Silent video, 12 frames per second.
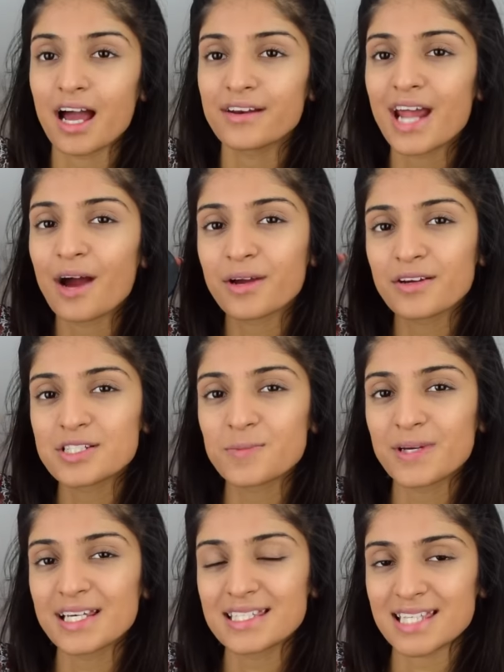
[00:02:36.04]
Now I'm going
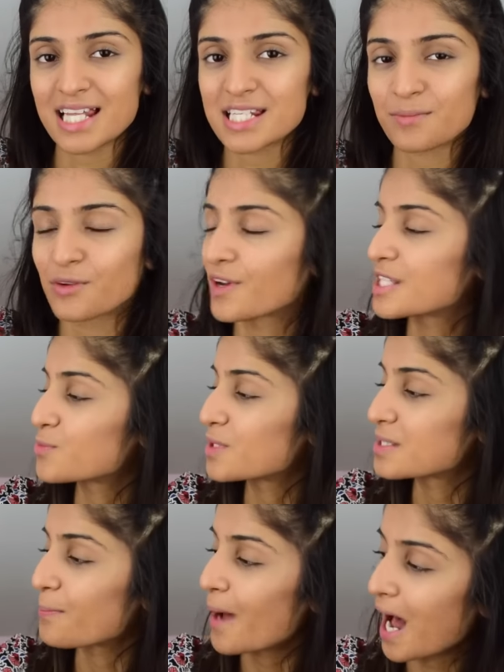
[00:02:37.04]
to be setting my face
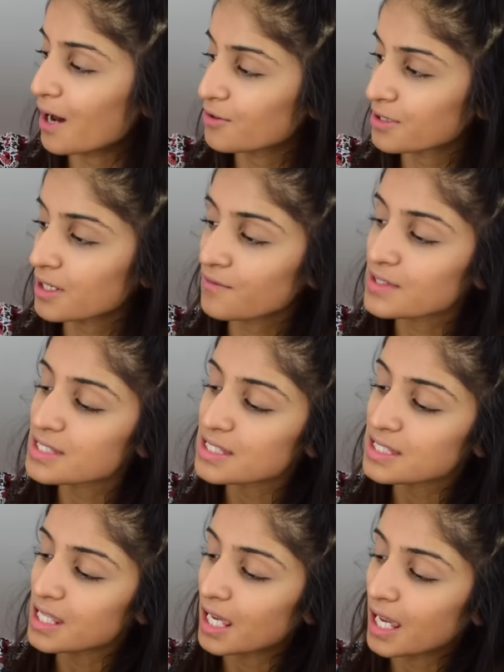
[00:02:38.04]
with some powder. This
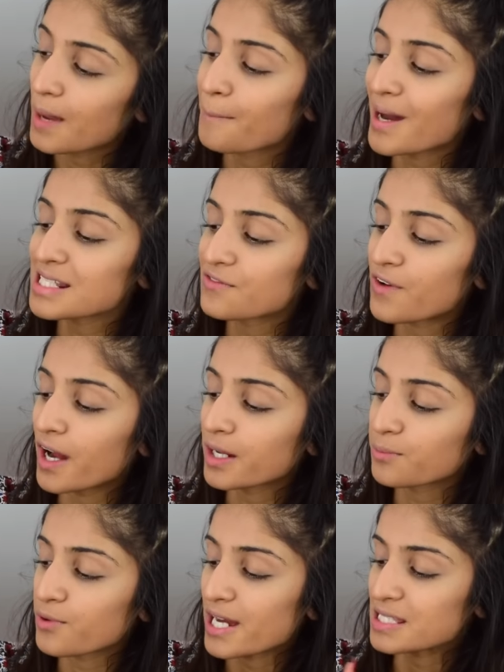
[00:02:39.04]
is the
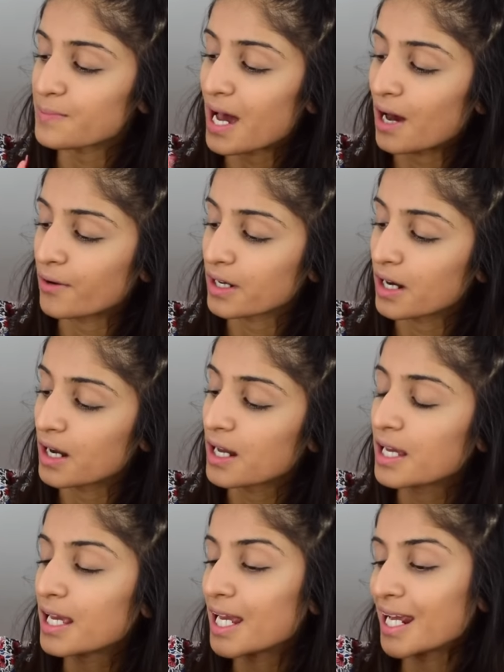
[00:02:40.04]
mattifying pressed powder
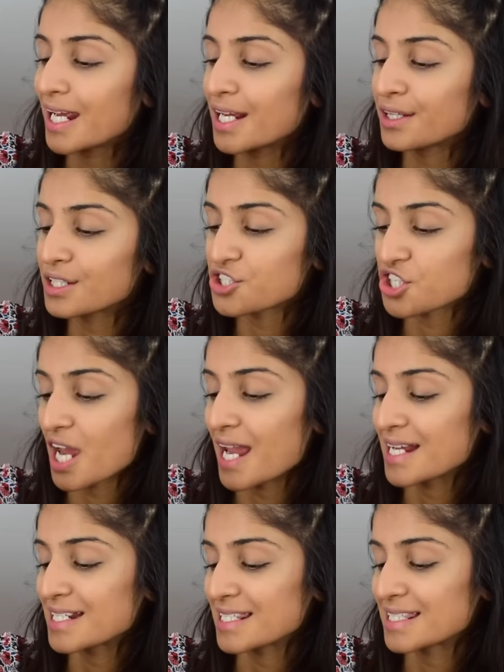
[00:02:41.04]
in the
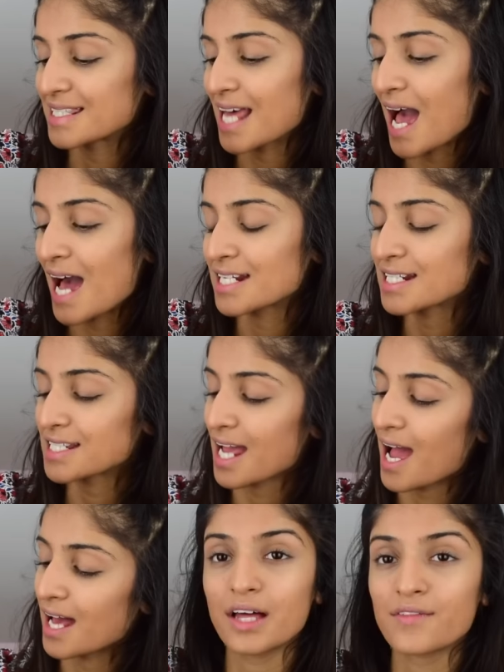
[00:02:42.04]
shade Sand,
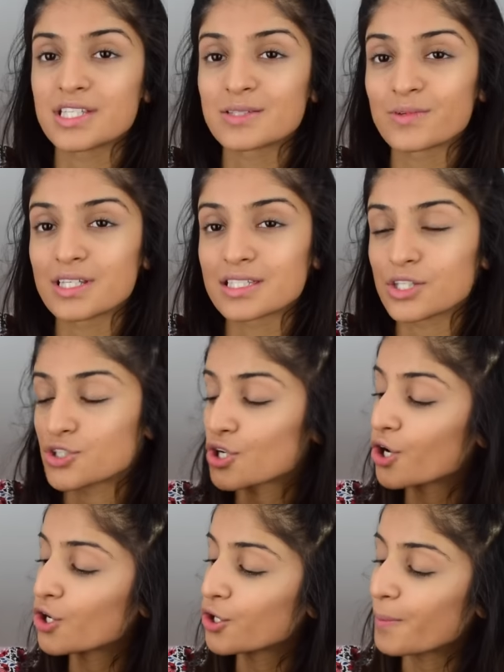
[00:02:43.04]
and this was
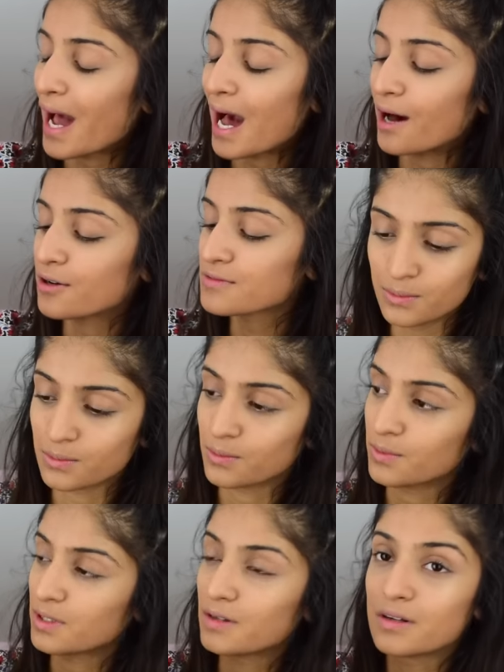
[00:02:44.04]
£2.
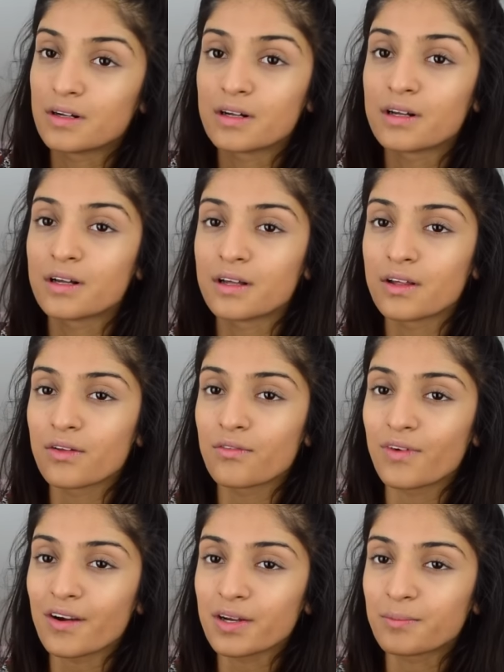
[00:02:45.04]

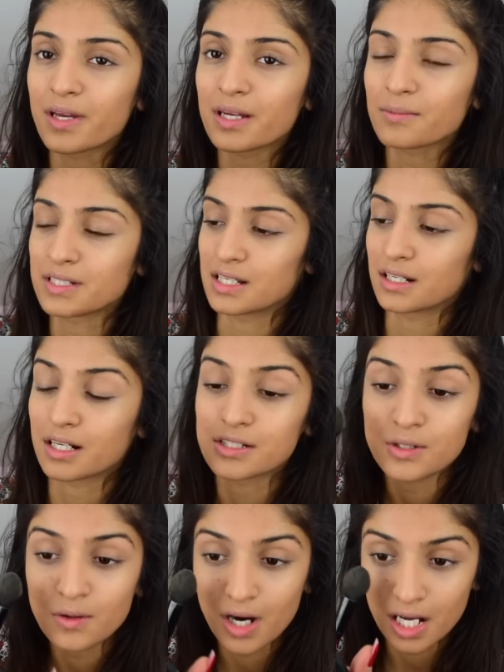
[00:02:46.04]
Ooh, very pigmented, I
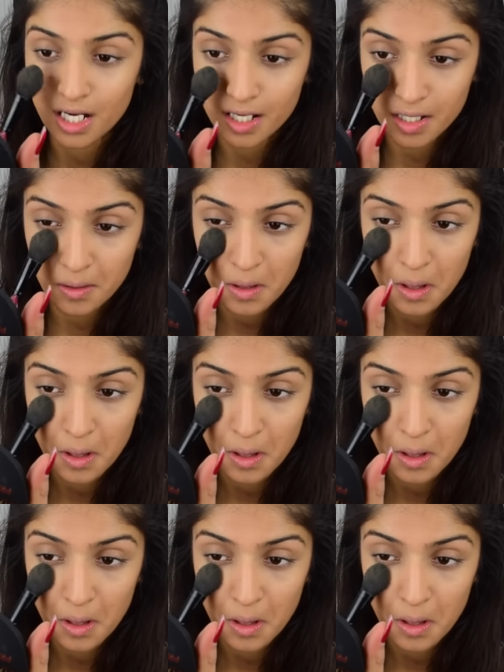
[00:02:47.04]
do quite like.